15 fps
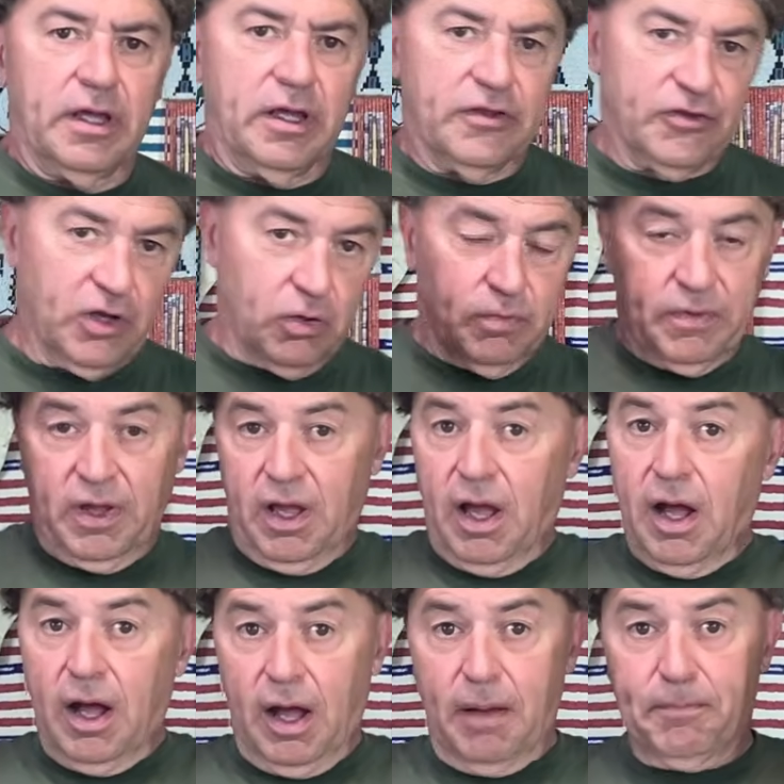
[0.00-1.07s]
So
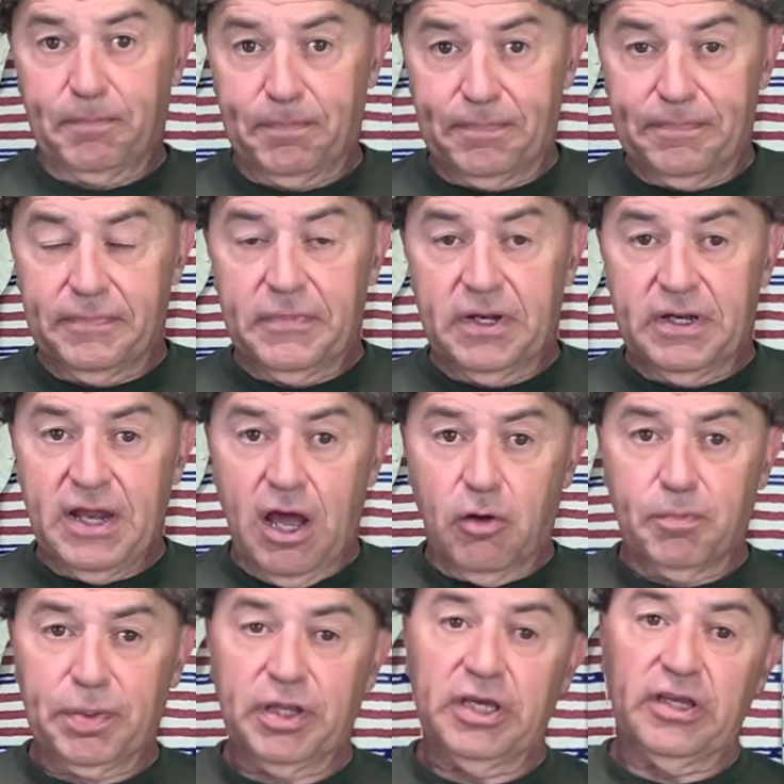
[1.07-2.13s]
I'm now
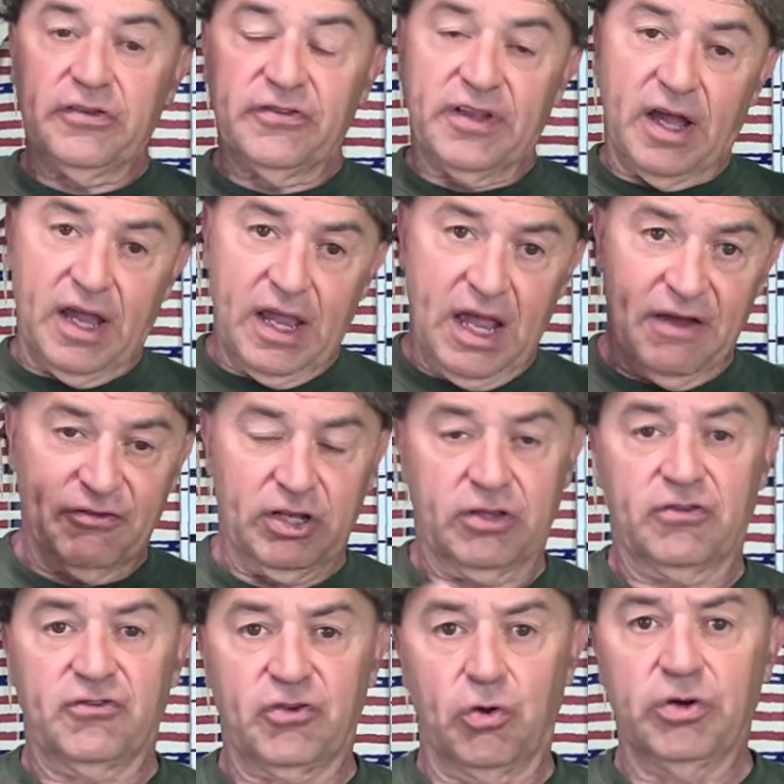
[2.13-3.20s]
pleased I have it
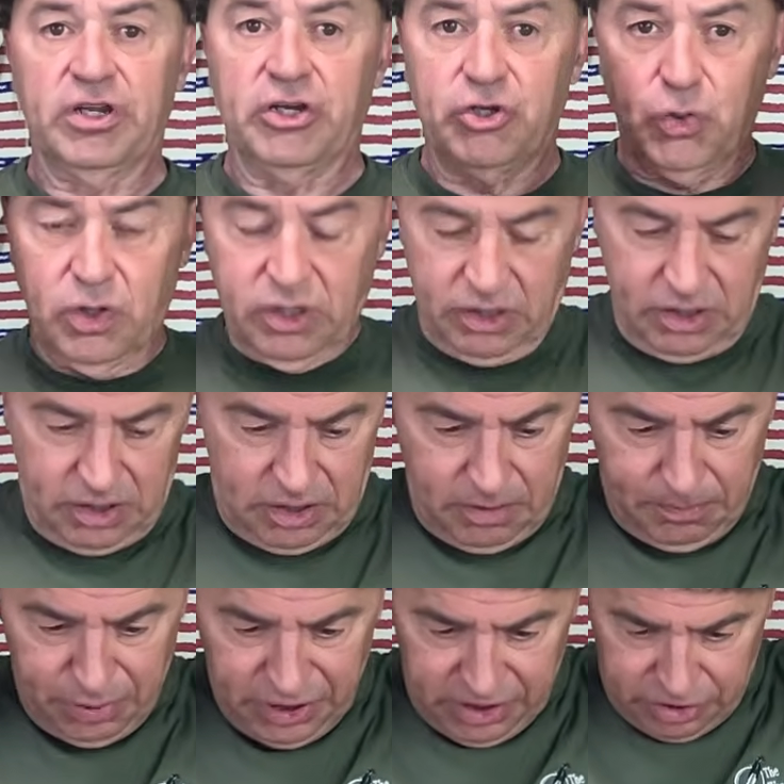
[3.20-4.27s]
sewn into a
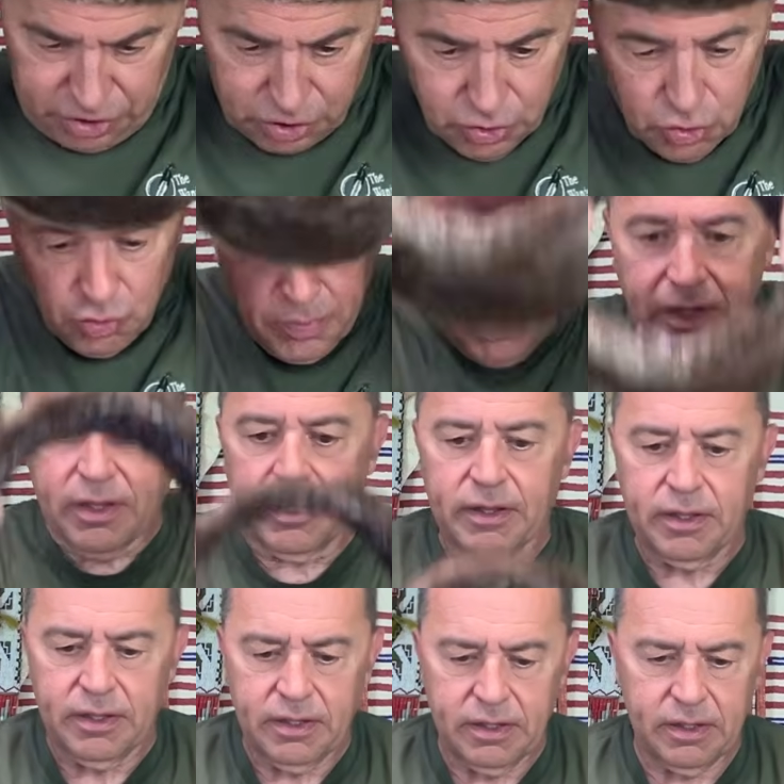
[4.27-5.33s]
complete tube.
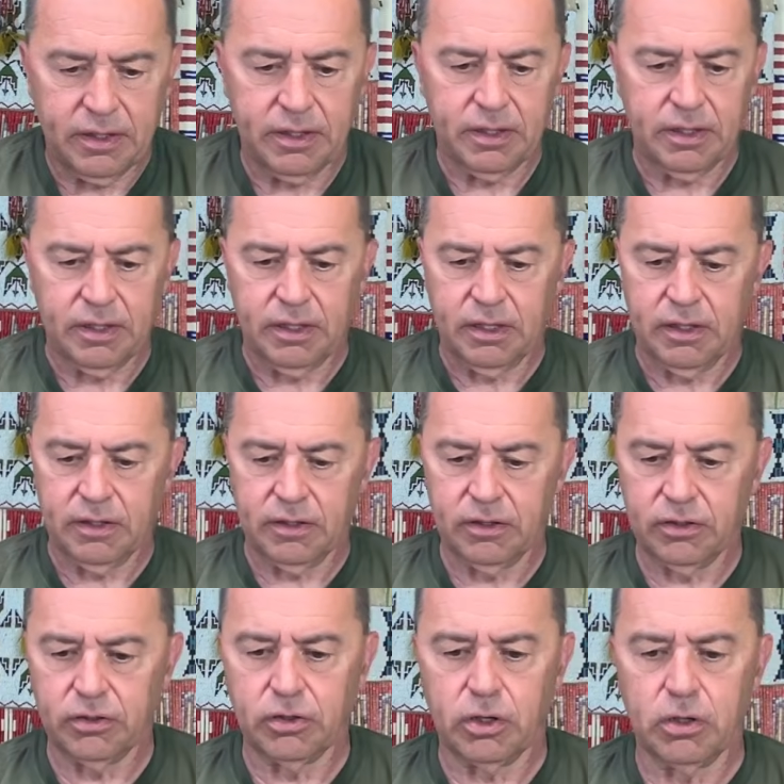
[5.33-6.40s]
There
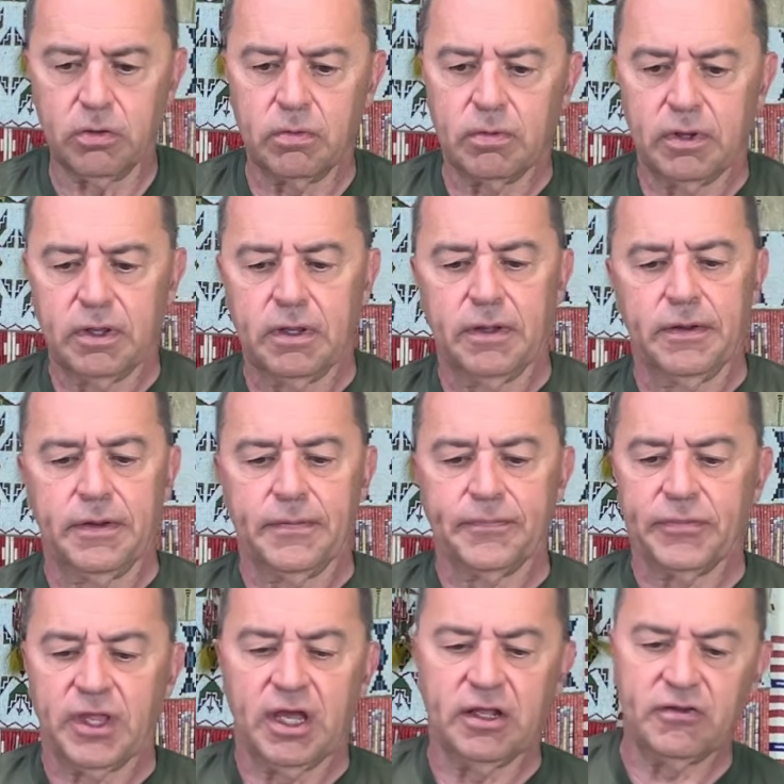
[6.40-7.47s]
you go.
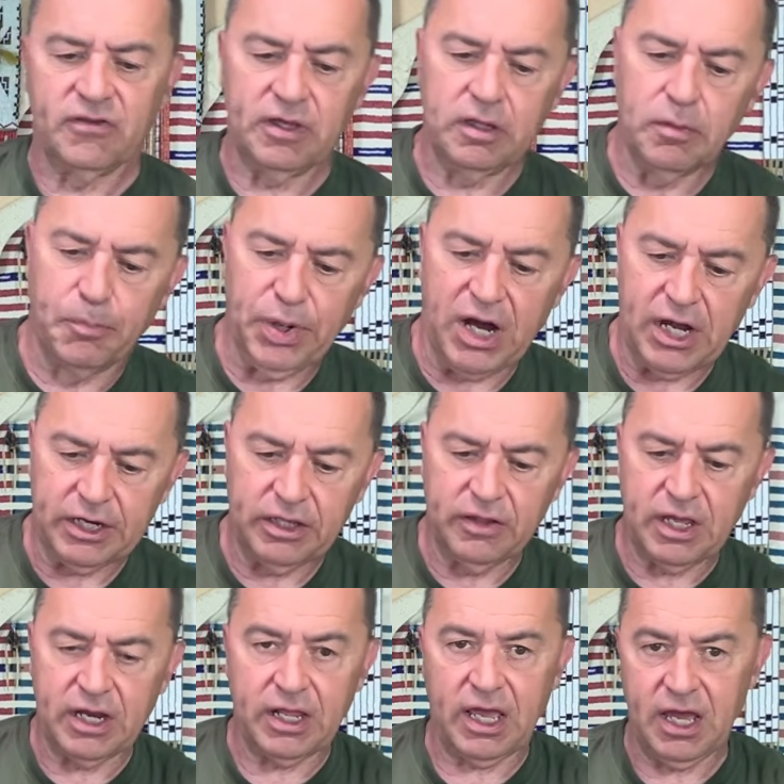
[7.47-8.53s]
And see the body
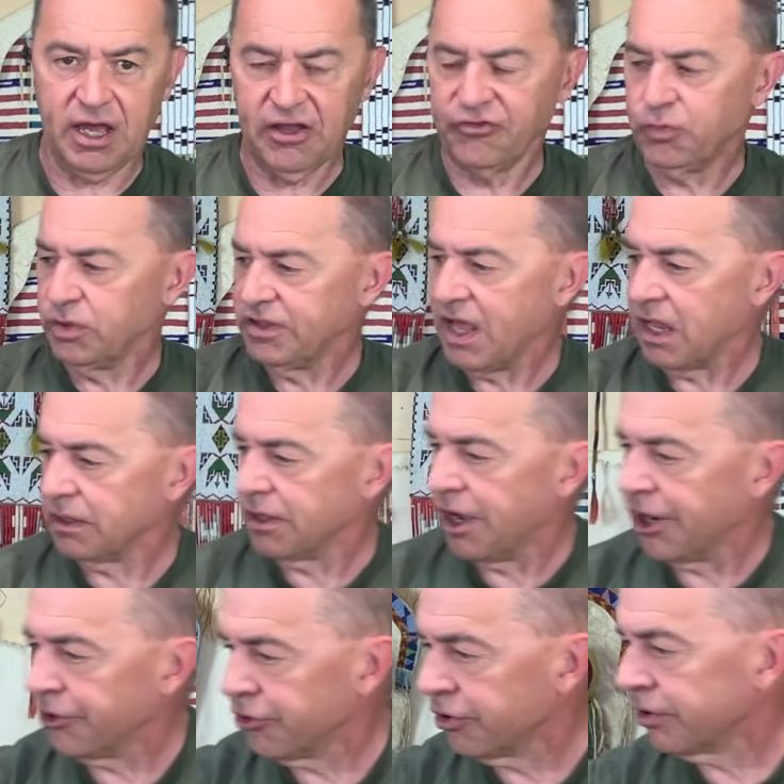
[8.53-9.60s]
that it has with that
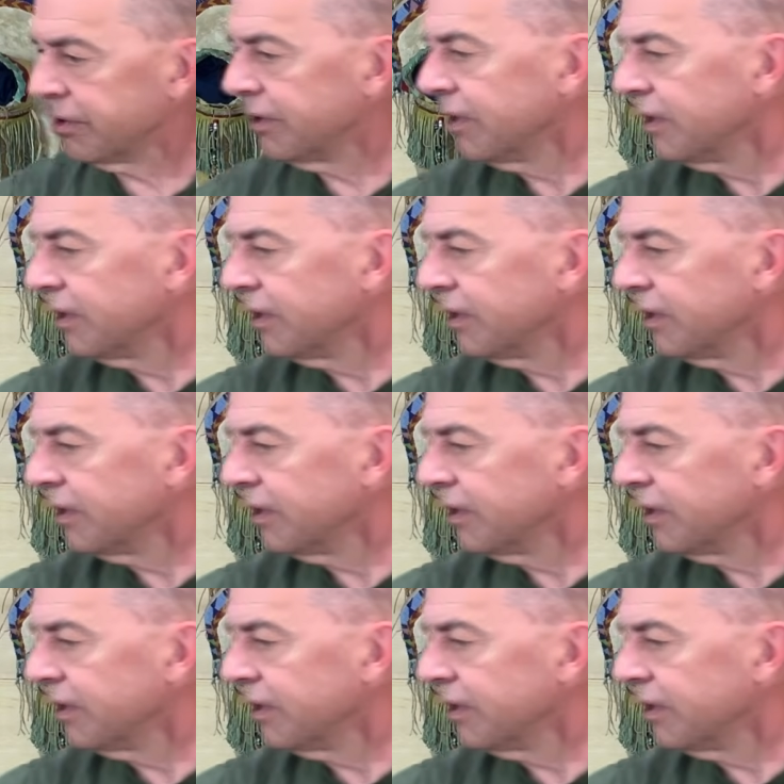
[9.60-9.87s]
liner?